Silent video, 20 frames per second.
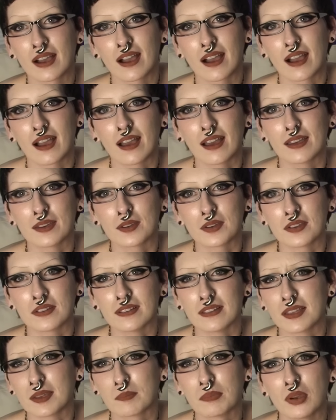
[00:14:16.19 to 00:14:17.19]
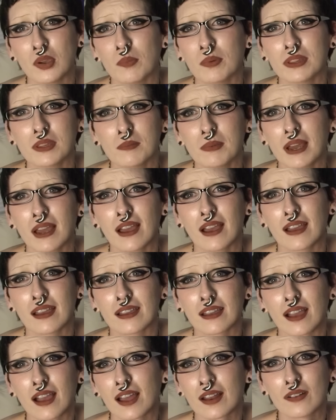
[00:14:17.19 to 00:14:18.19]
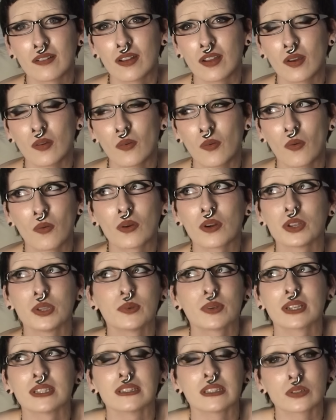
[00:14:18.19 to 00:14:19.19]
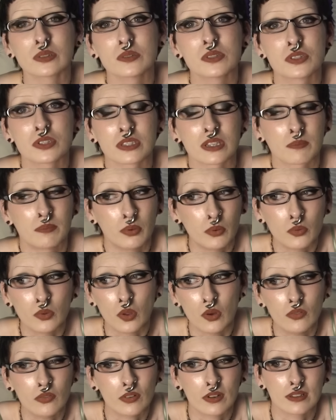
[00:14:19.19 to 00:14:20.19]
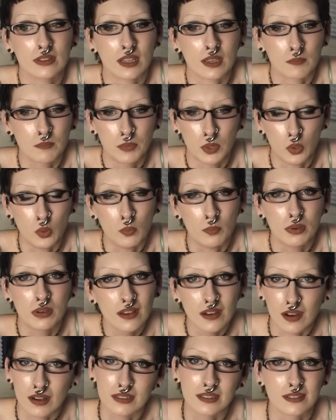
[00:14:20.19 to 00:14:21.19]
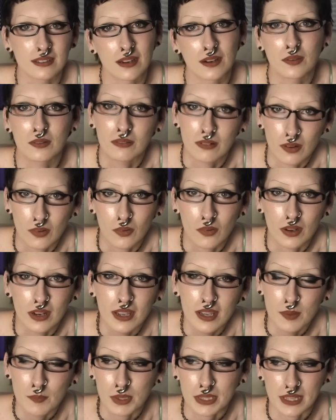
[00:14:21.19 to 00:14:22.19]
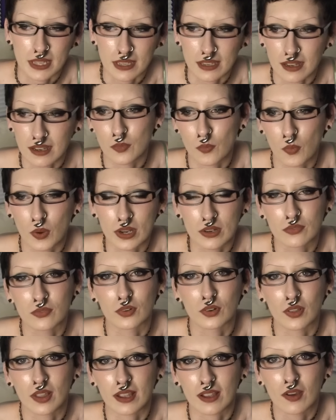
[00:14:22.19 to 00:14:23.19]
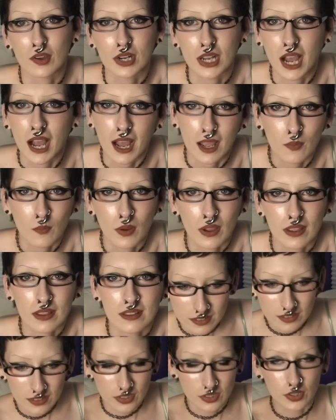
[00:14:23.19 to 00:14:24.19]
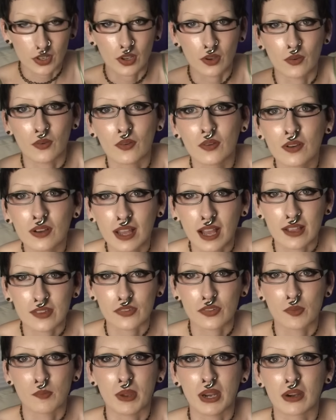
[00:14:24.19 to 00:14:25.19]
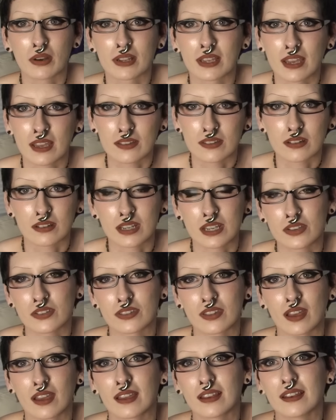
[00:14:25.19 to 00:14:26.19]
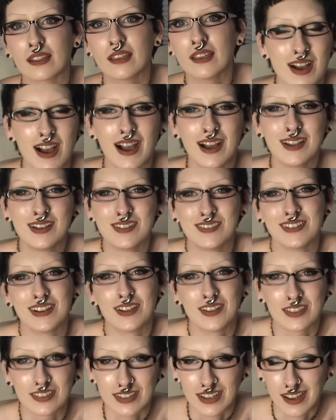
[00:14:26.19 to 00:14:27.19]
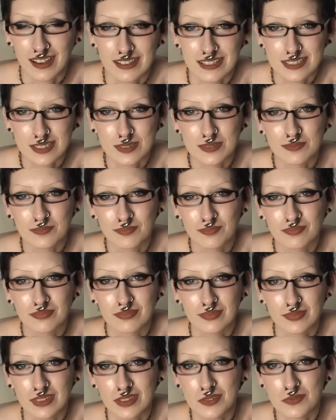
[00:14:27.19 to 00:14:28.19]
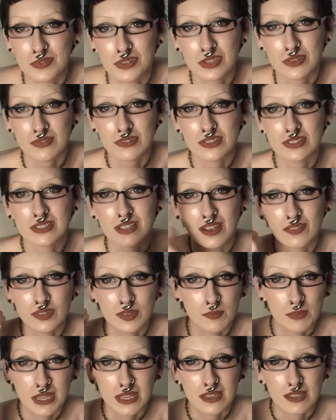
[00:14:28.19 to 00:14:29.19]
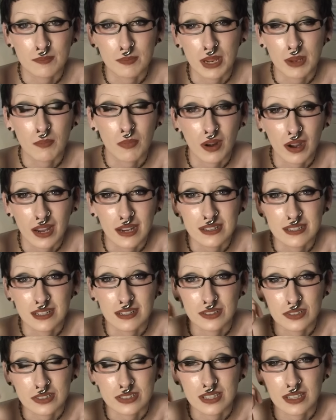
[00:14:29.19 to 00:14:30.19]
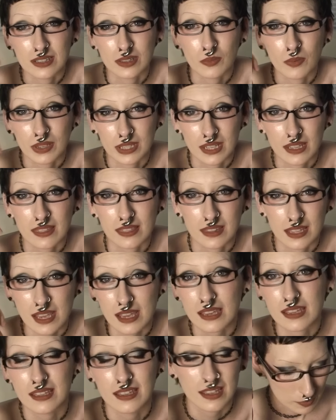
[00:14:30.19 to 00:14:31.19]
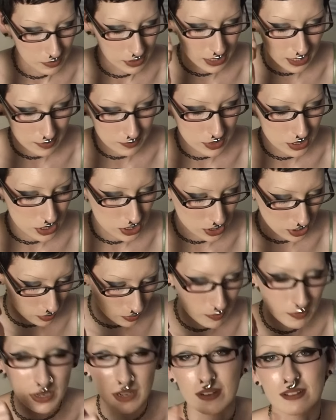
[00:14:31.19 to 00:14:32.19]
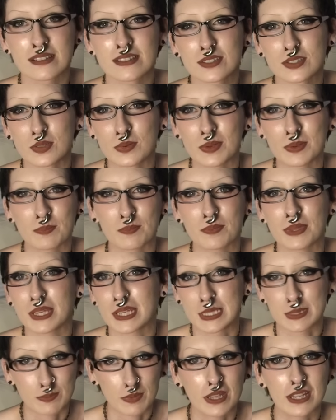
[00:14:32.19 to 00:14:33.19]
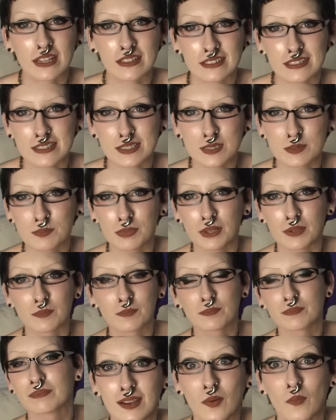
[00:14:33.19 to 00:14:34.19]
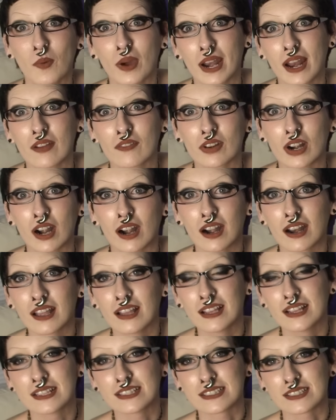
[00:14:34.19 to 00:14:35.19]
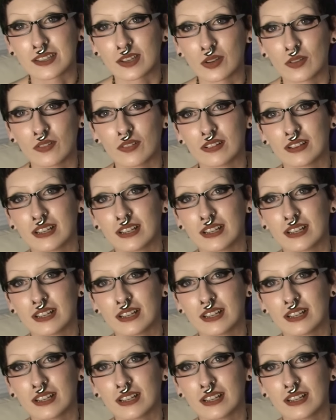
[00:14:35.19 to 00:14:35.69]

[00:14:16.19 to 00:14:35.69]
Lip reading: I could like poop in the bag, I don't know, or you could literally just like pull over and like poop on the side of the road. But like what if we're like on a highway, you know, has the barricades on each side? I don't know, you guys. You just have to be in my brain to understand the way I think, but I'm so embarrassed to be explaining this, but whatever. So